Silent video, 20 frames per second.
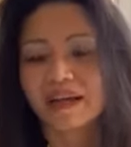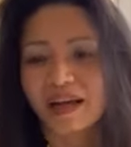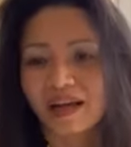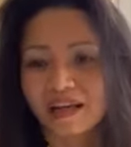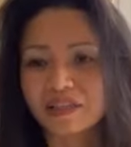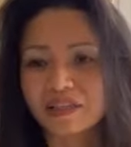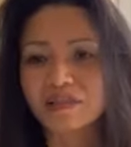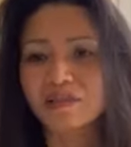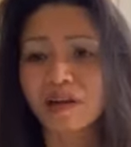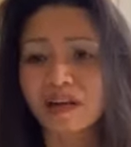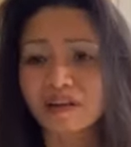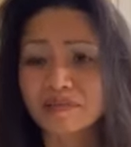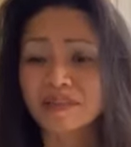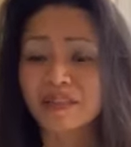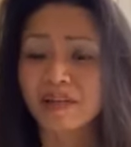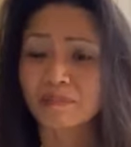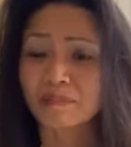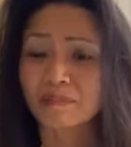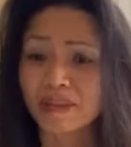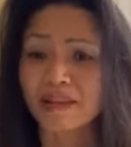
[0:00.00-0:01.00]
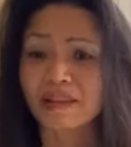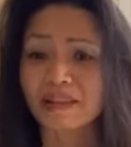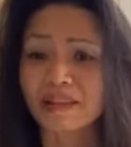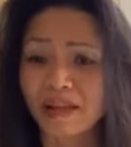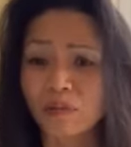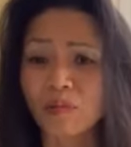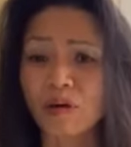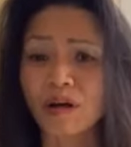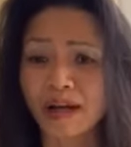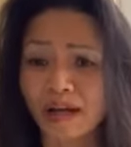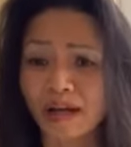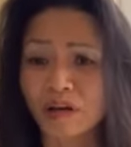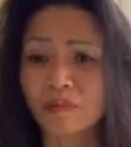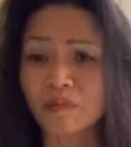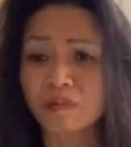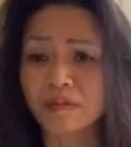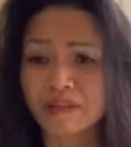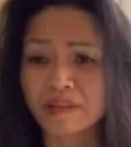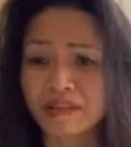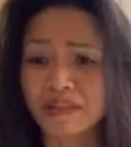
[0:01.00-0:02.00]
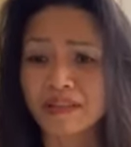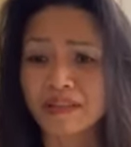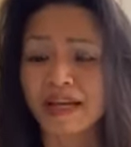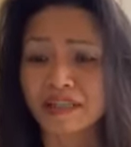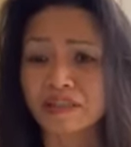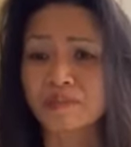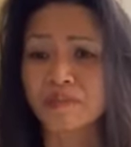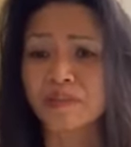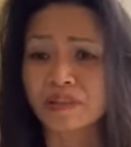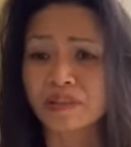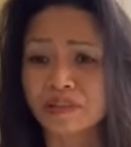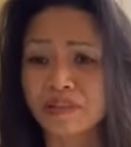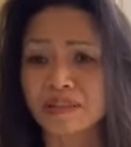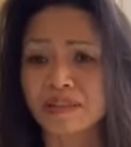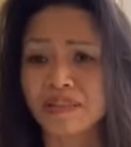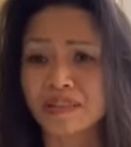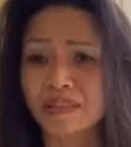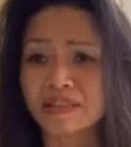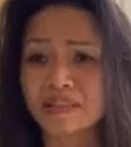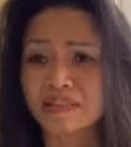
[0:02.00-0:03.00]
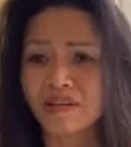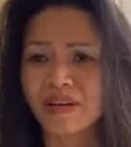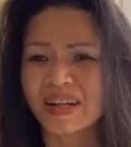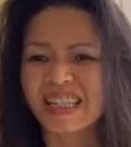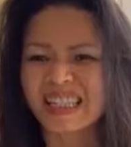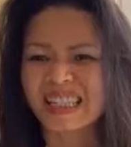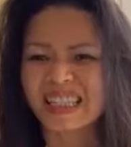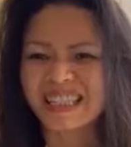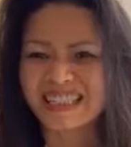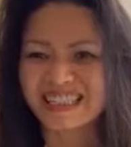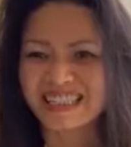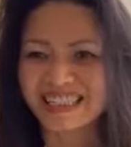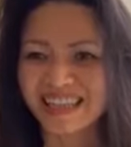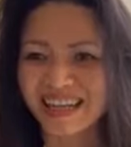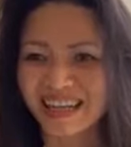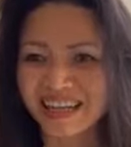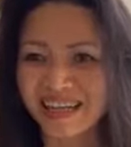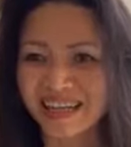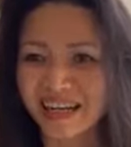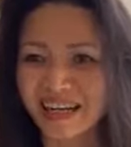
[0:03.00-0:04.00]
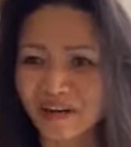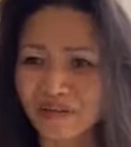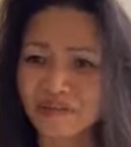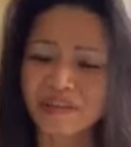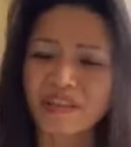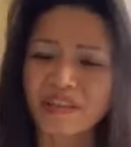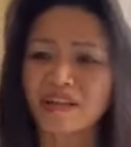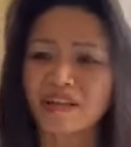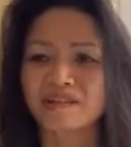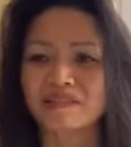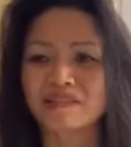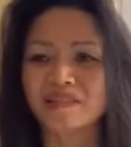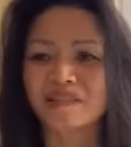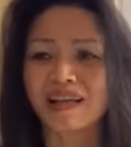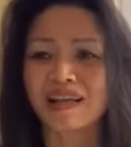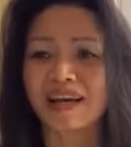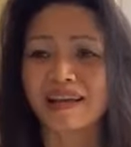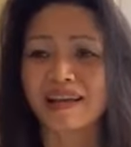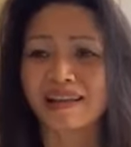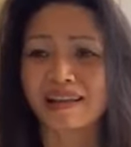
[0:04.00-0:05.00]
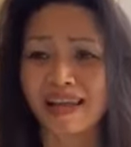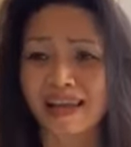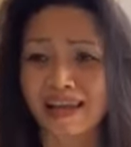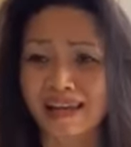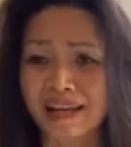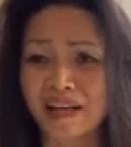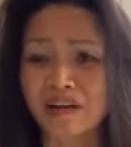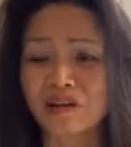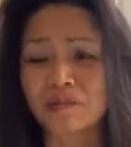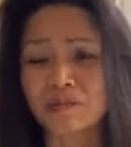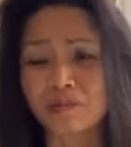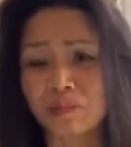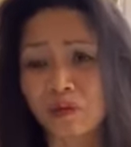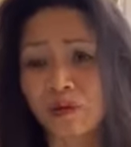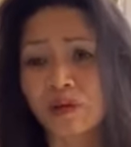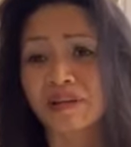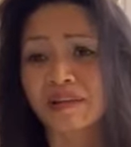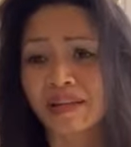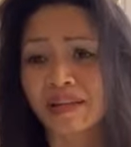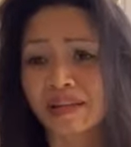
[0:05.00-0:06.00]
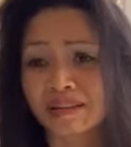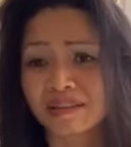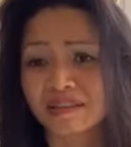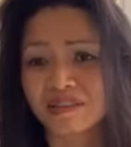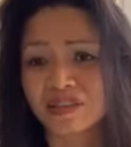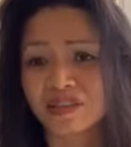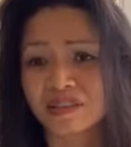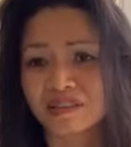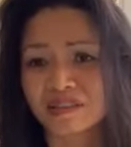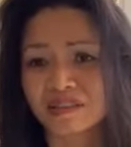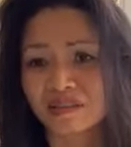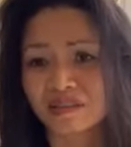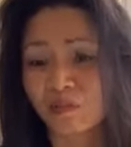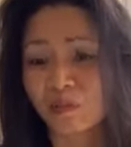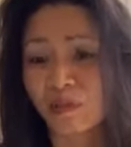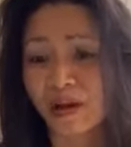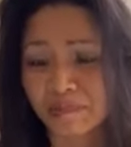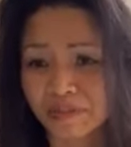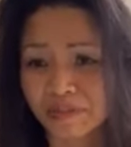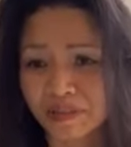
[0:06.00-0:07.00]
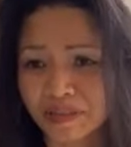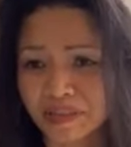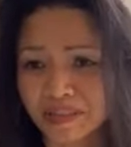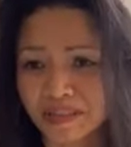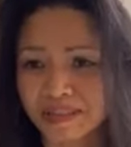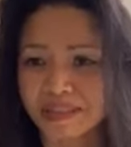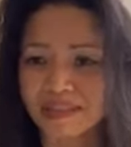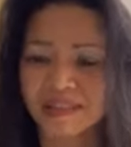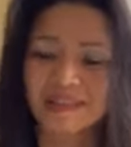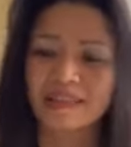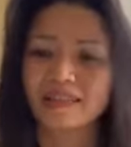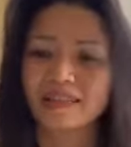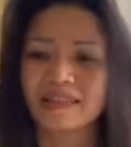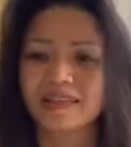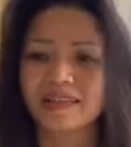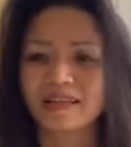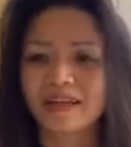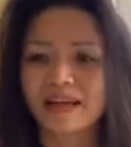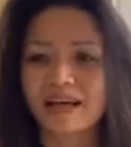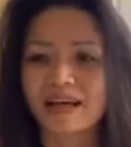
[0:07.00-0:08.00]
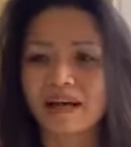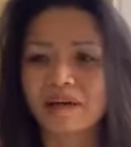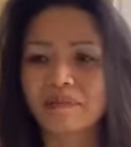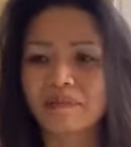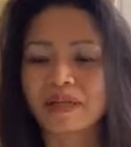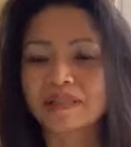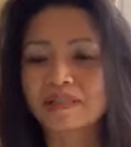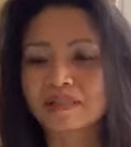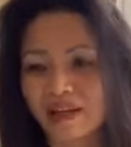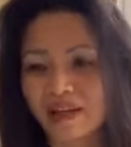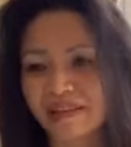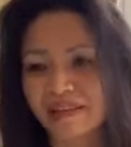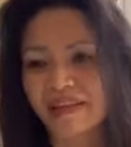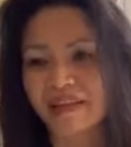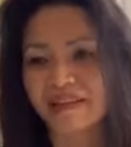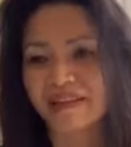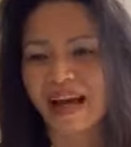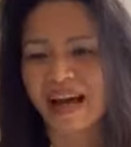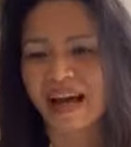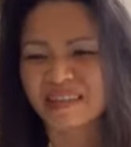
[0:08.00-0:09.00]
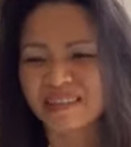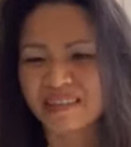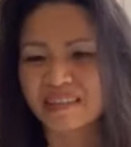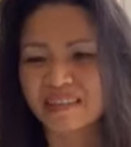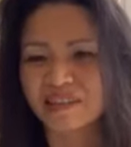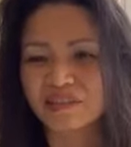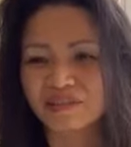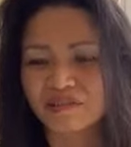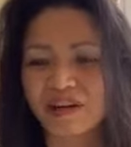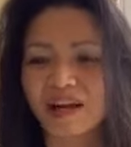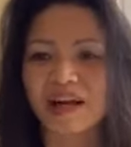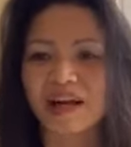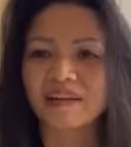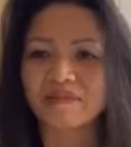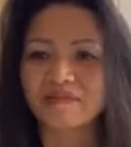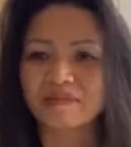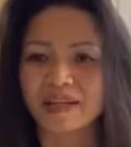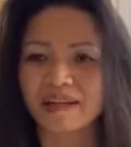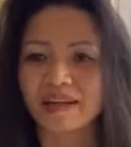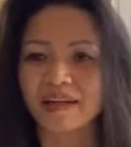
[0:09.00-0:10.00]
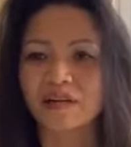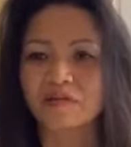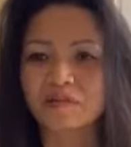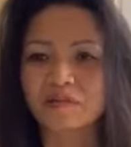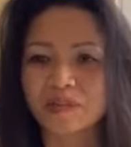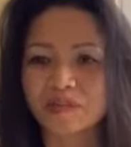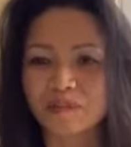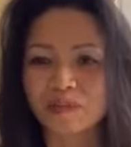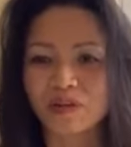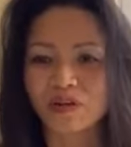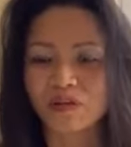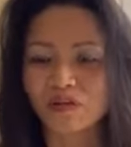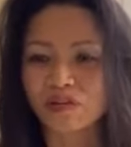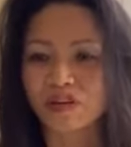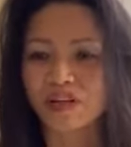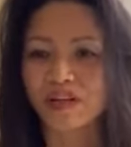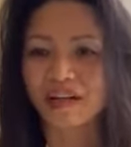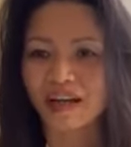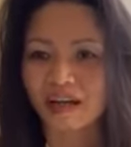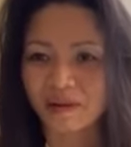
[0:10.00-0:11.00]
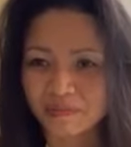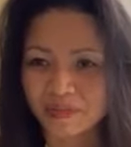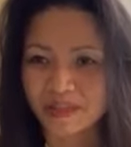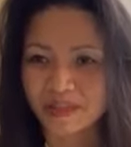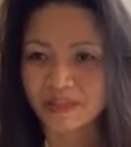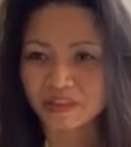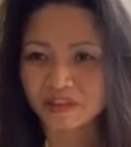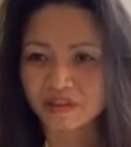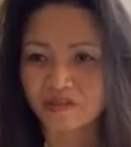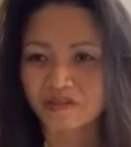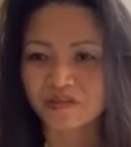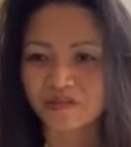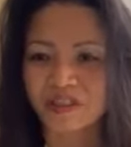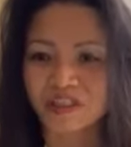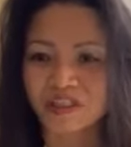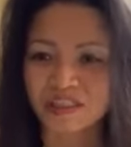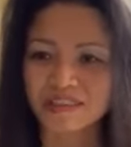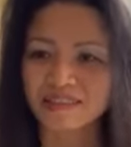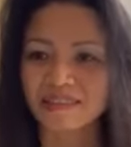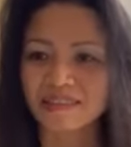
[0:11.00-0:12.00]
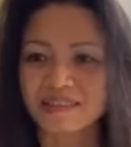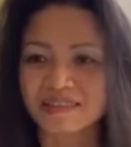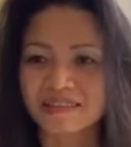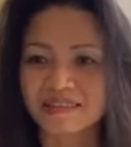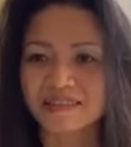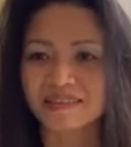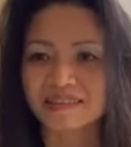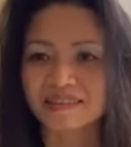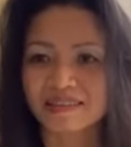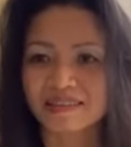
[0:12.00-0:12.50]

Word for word: I do have something that will help the next person. And so I need to get it out there so that it can help more than just one person. Mm-hmm. Um, and so I think that's the drive that helps me overcome that introvertedness.